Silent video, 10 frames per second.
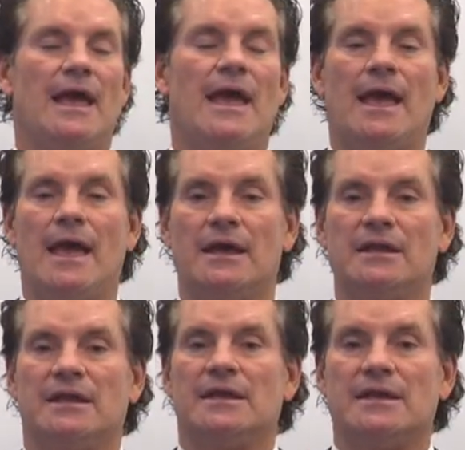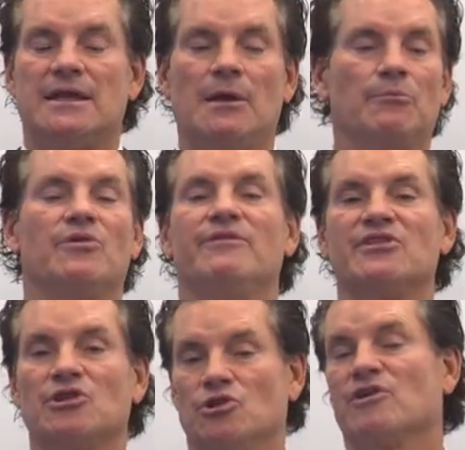and improving
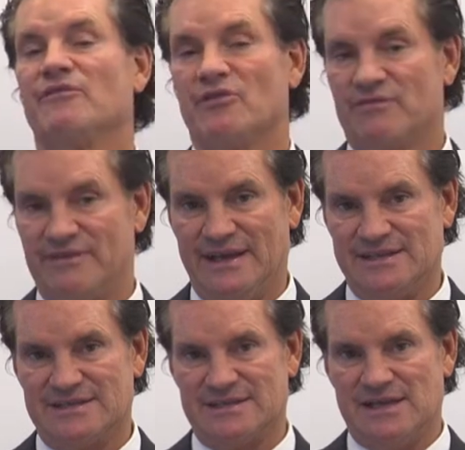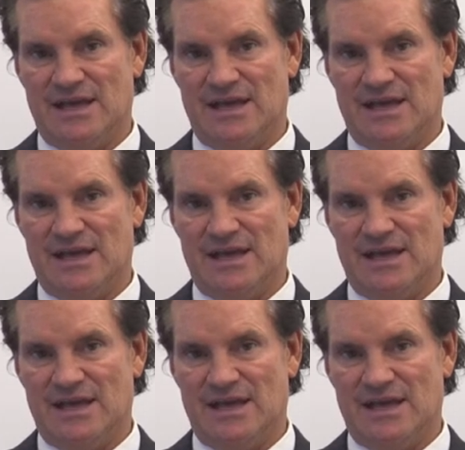the look of your face.